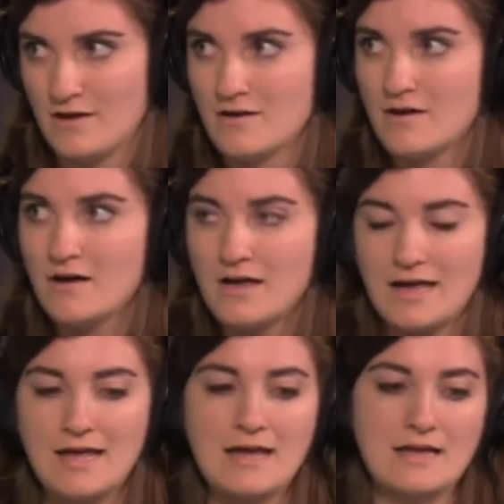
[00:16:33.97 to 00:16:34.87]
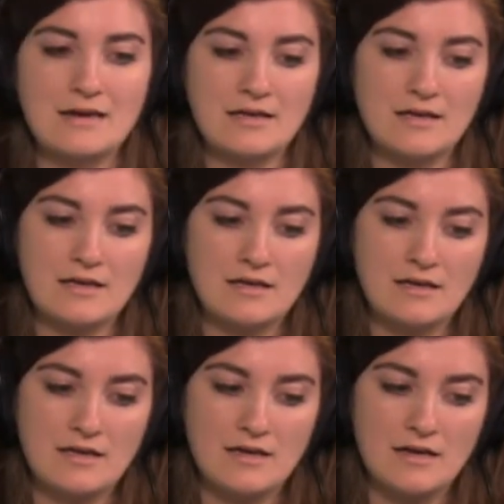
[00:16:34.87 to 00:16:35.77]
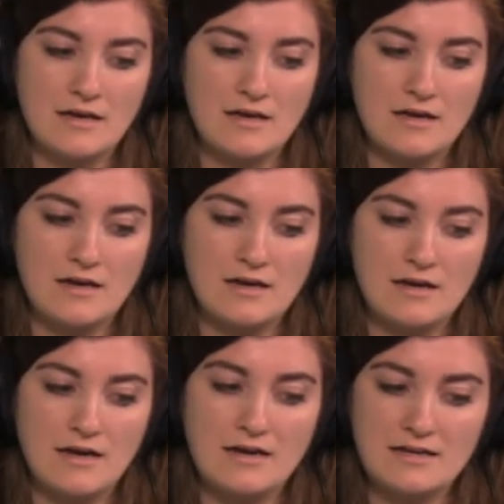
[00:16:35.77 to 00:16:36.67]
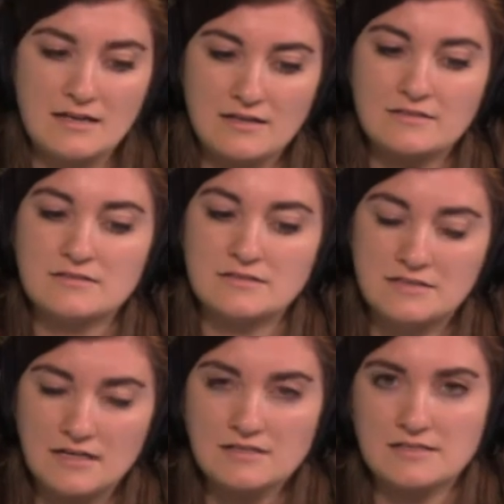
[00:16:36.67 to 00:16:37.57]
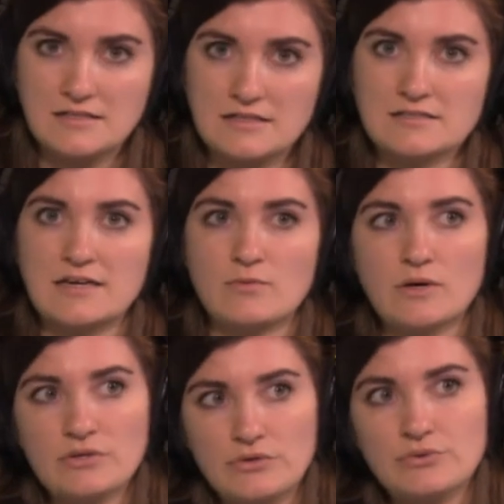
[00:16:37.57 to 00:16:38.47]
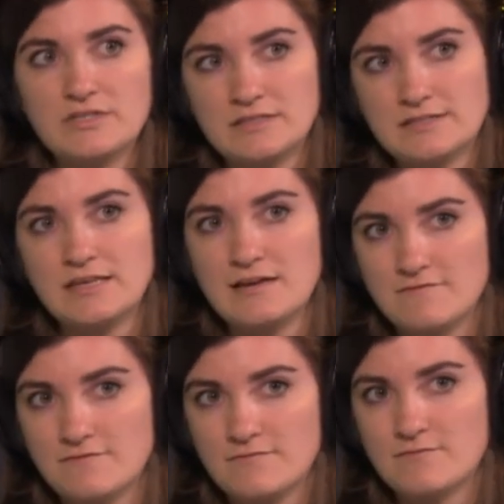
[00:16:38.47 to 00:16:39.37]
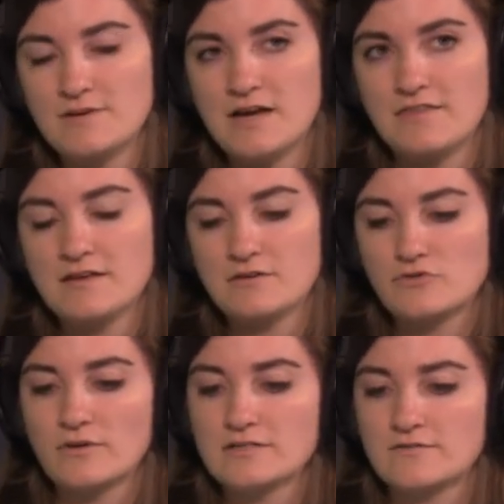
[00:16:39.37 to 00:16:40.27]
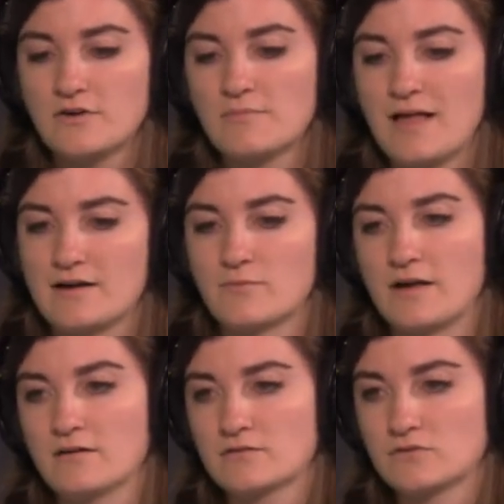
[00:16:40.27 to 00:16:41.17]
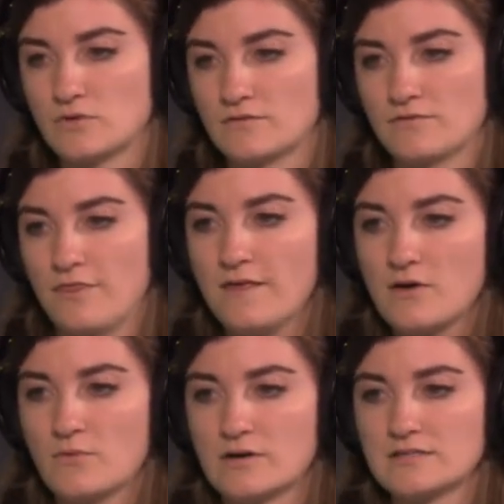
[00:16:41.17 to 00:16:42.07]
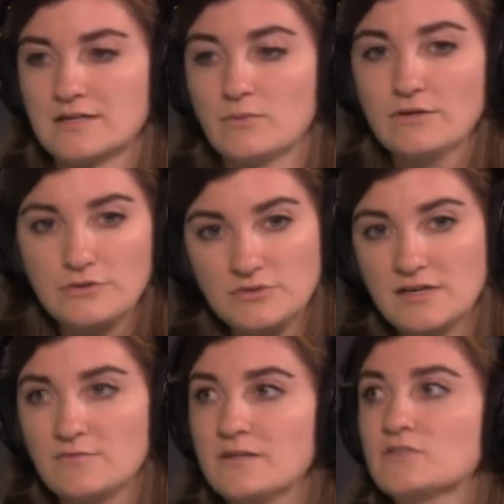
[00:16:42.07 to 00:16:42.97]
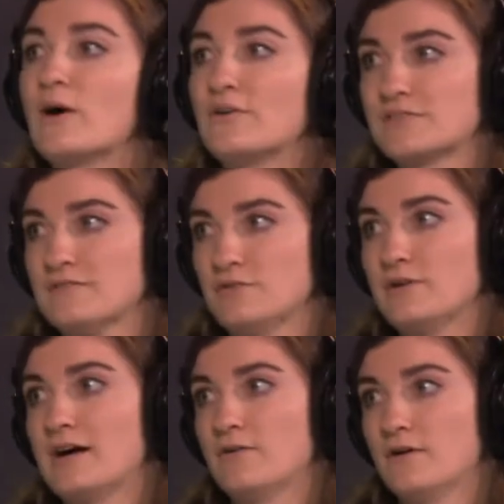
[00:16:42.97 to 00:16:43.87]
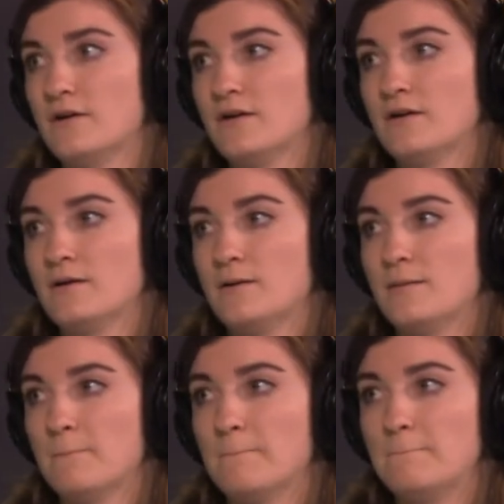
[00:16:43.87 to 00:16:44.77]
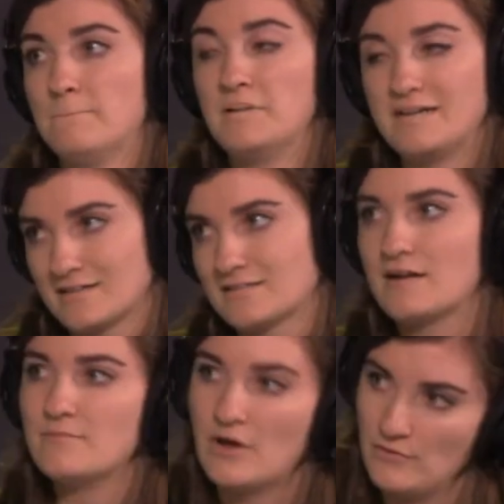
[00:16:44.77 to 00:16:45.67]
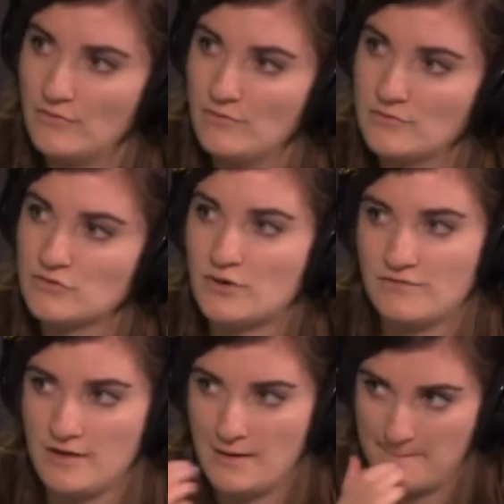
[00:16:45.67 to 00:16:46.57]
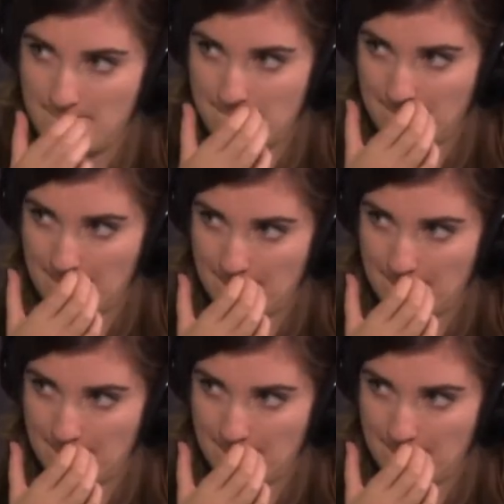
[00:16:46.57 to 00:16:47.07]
Mm-hmm. And and he does see it as like, well, you did save. Me. I think Troy is a very black and white sort of thing where it's like, well, you saved me, so I'll save you now. But next time, no, sort right. of thing. Right.